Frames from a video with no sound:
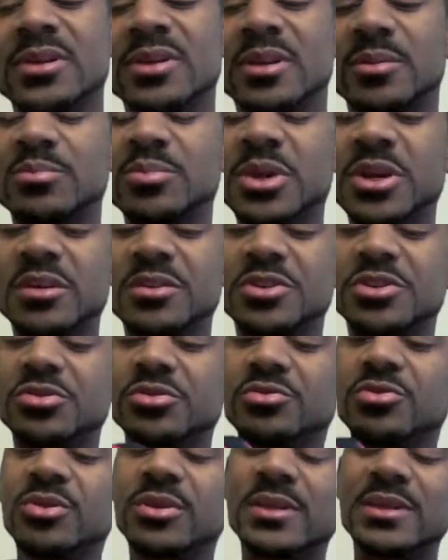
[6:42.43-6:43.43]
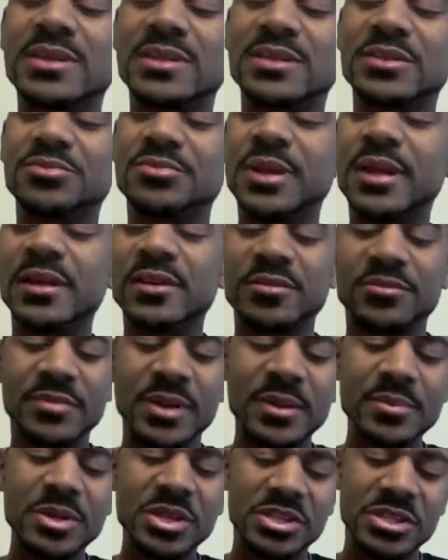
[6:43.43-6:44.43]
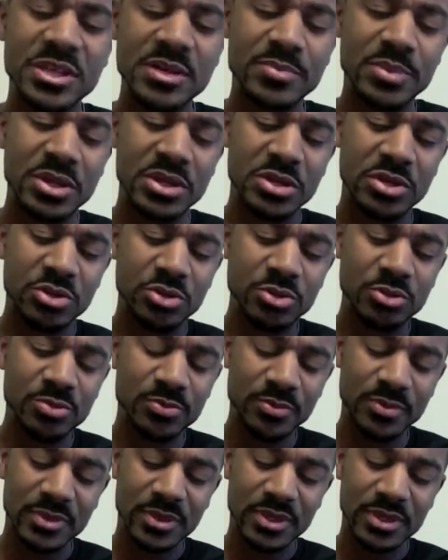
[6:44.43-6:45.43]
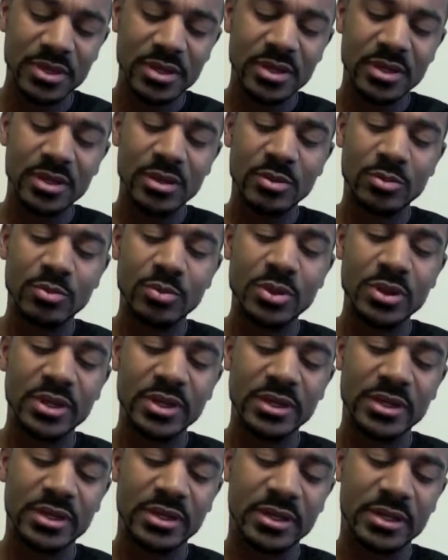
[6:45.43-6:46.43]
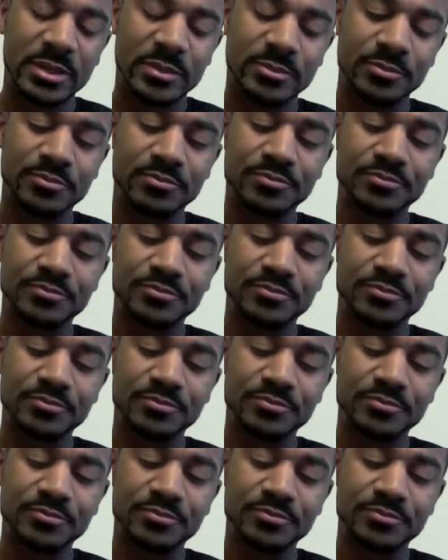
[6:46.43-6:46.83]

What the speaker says: I'm not sure what this is made of. Maybe TPU, but